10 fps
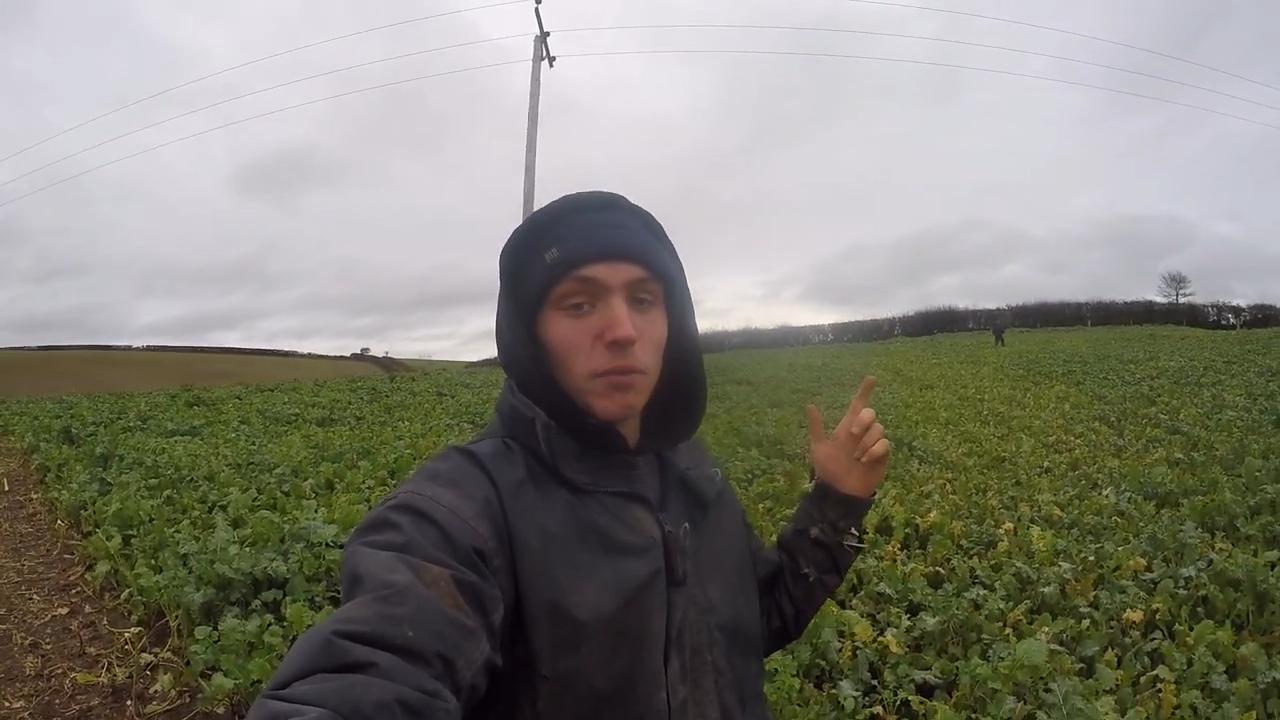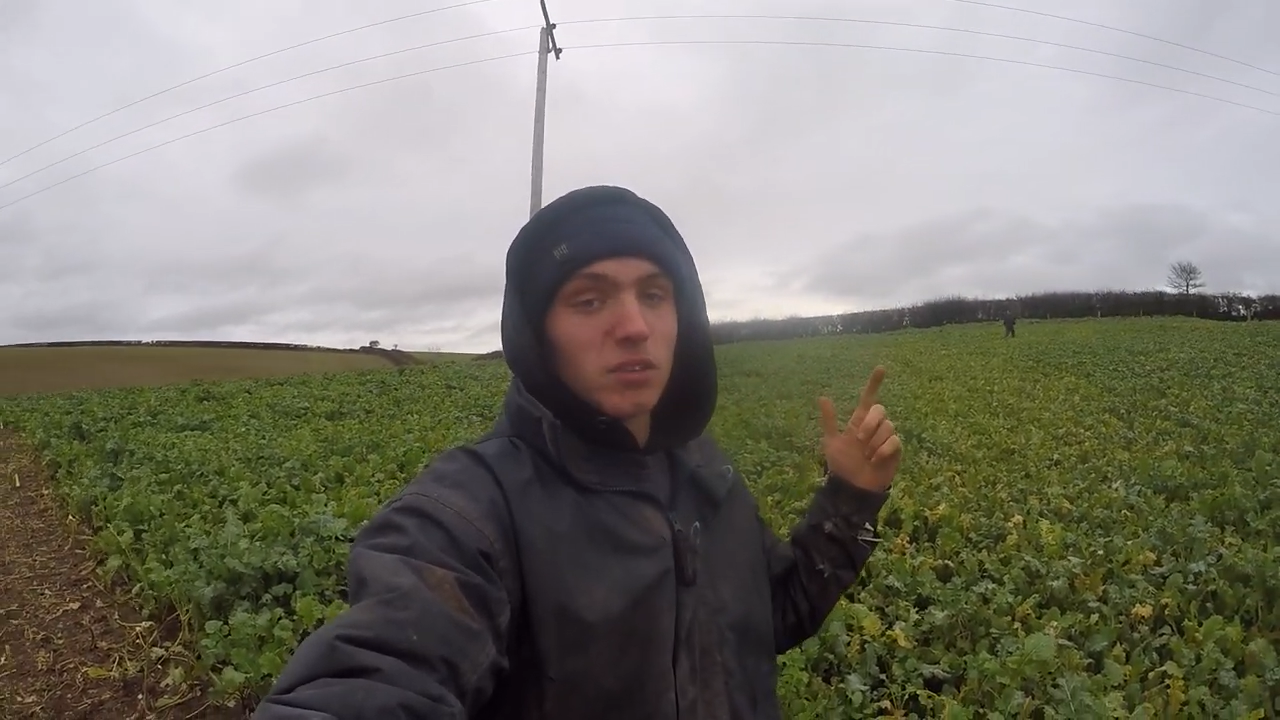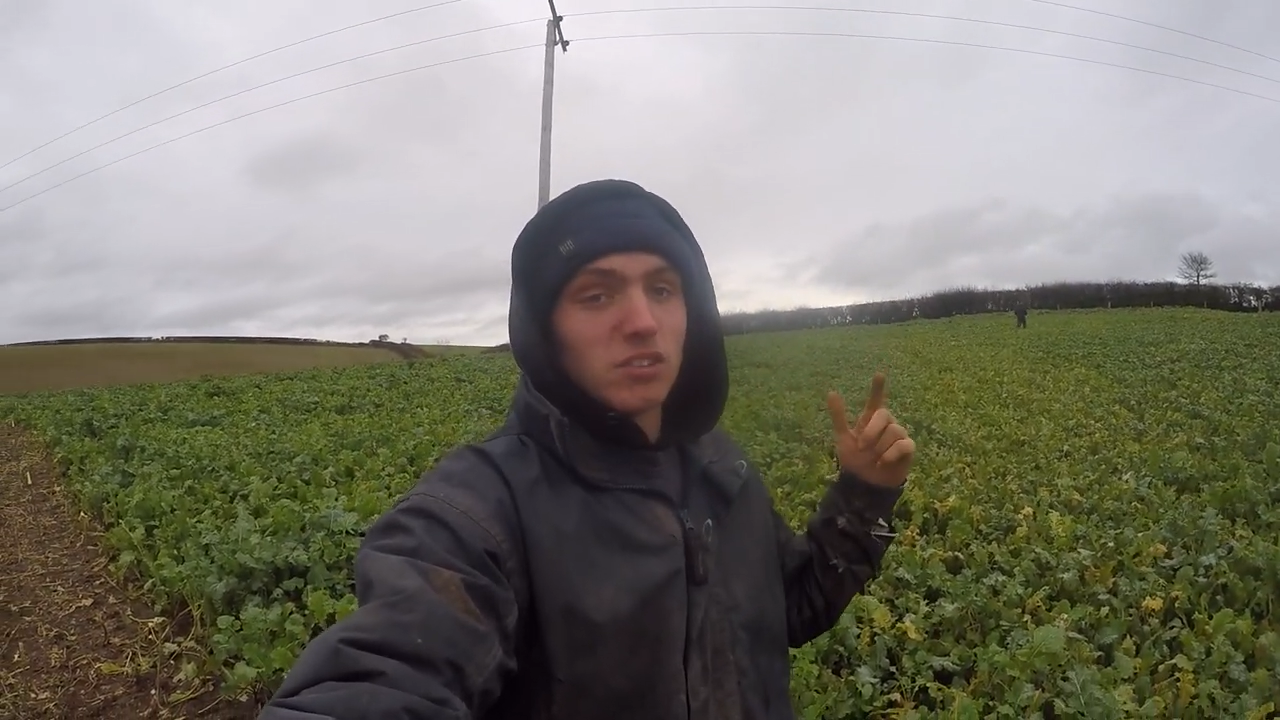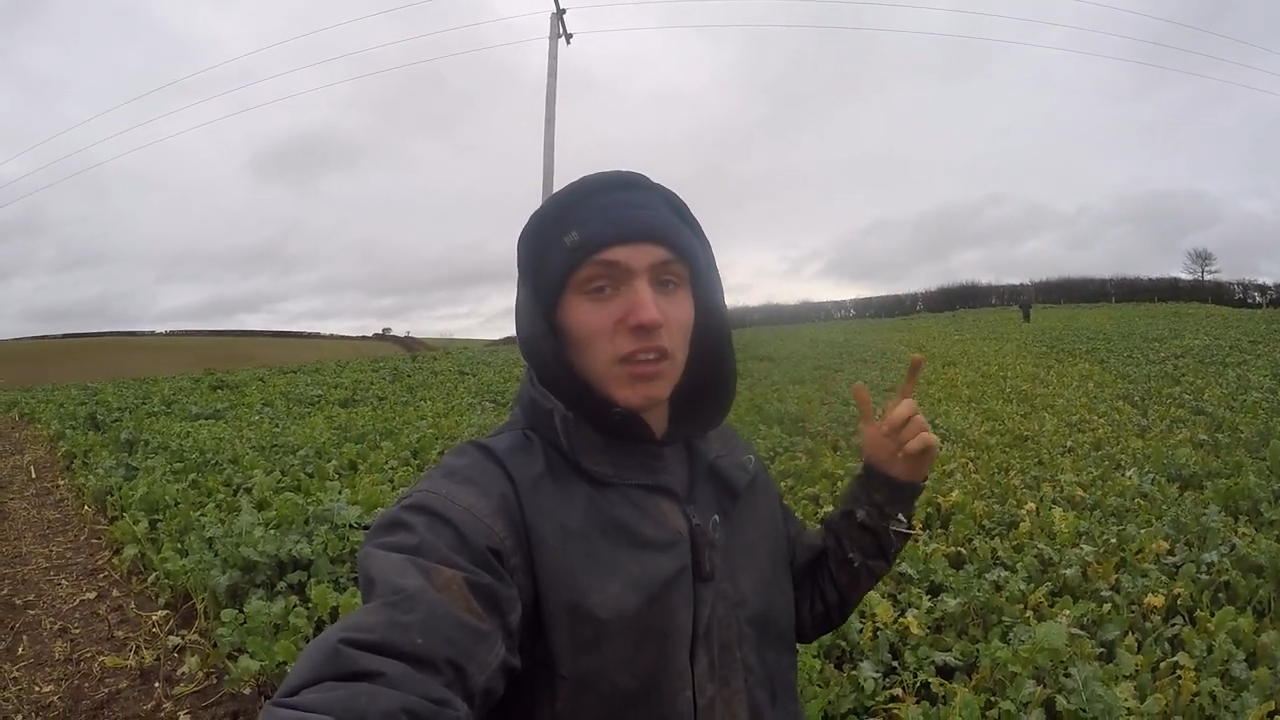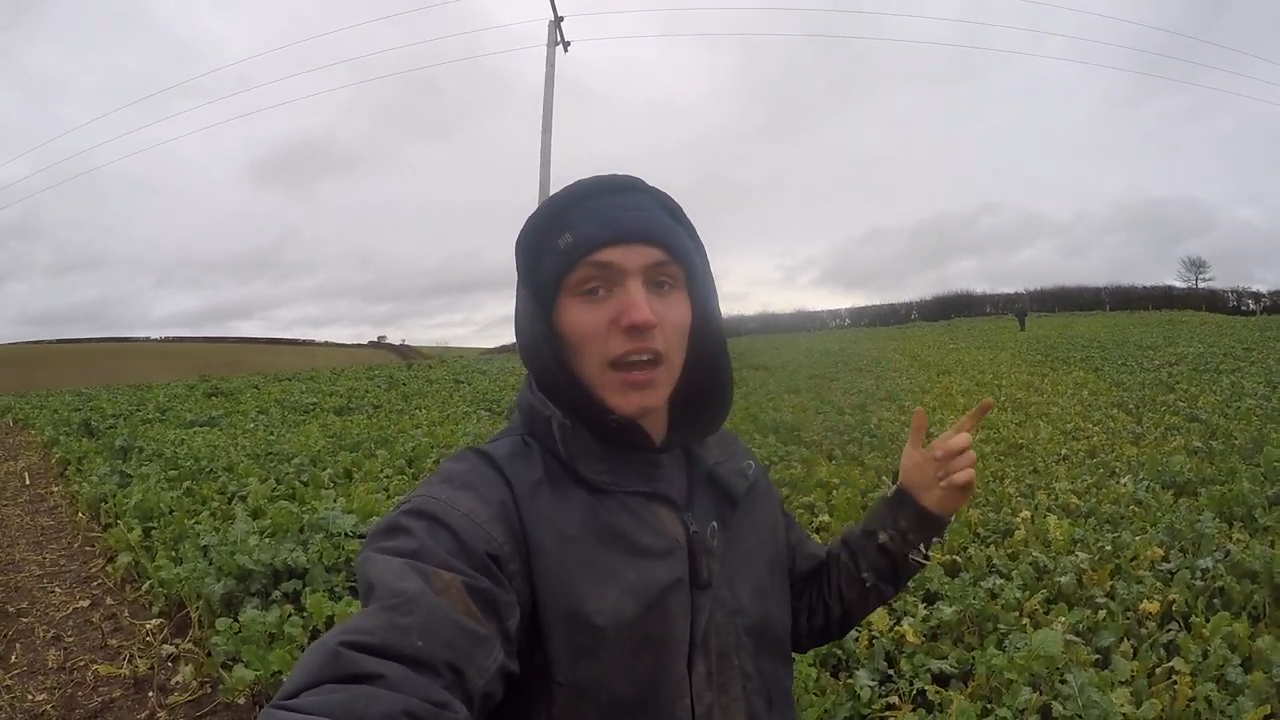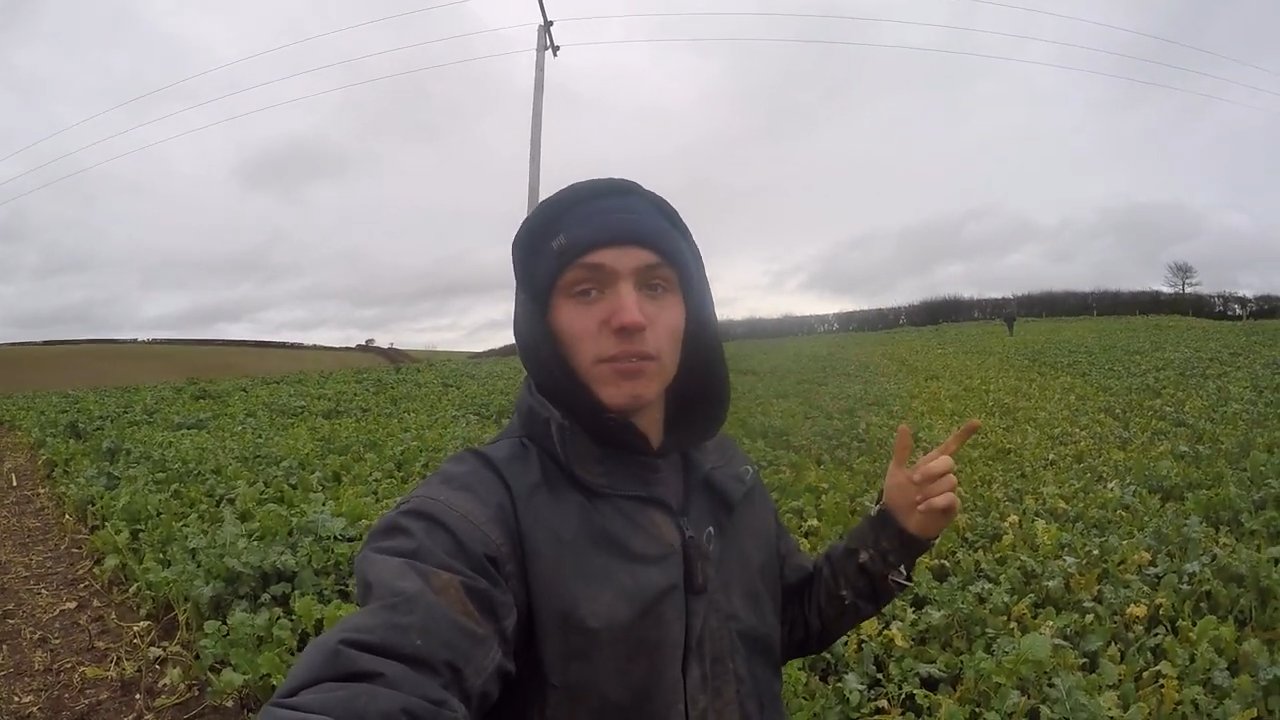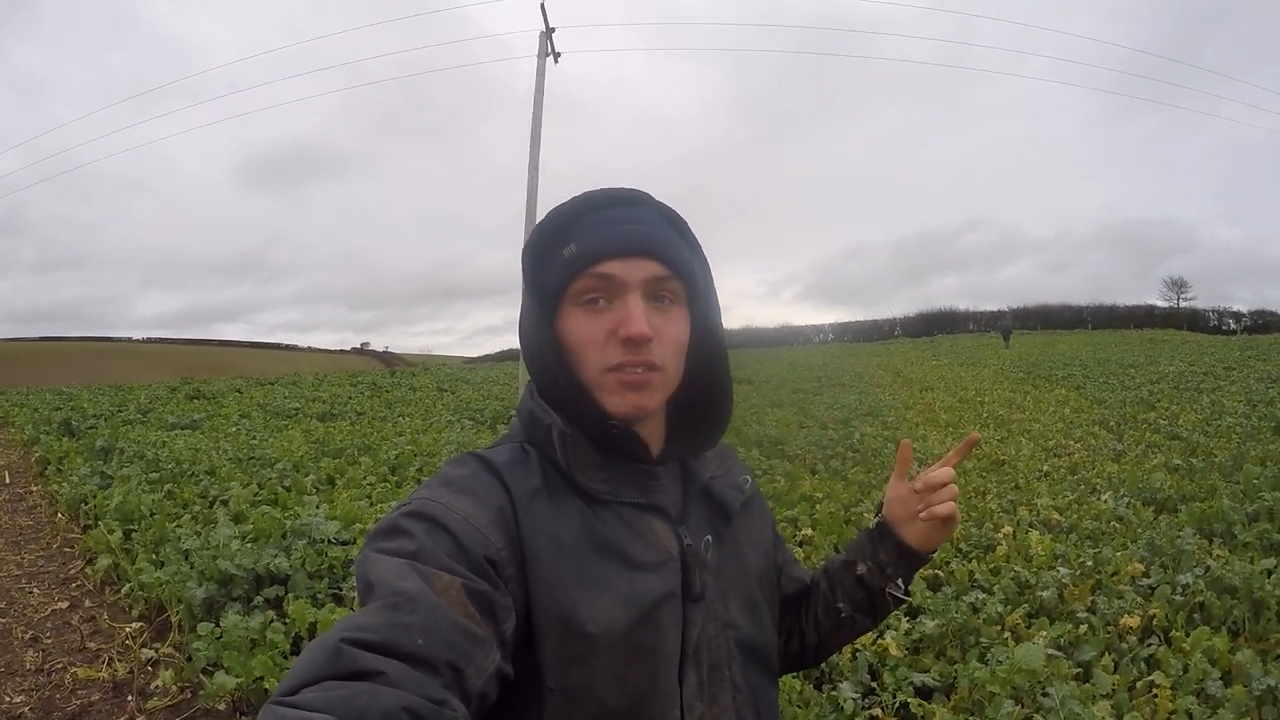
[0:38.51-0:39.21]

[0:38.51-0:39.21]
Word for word: which you have